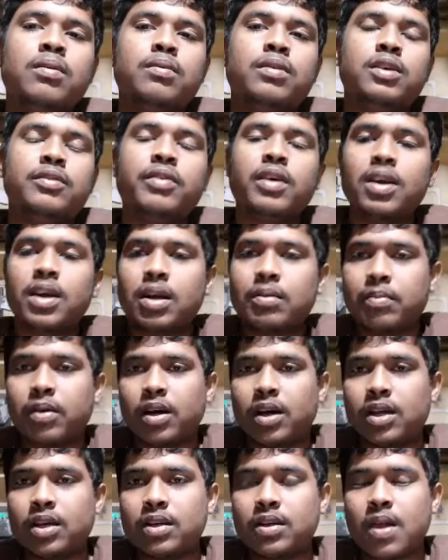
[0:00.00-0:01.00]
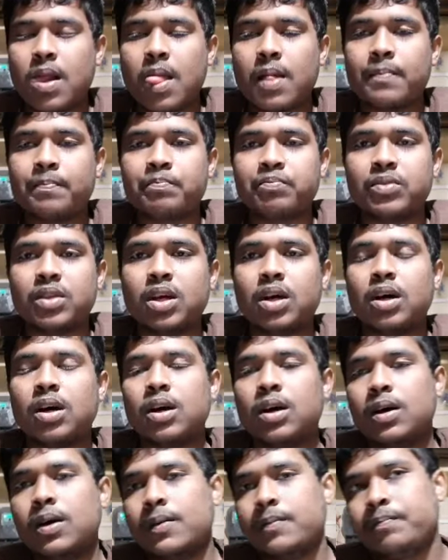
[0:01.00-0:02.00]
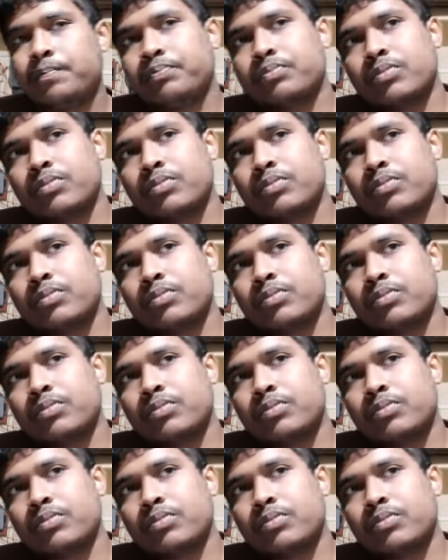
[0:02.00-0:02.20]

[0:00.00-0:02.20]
divided by the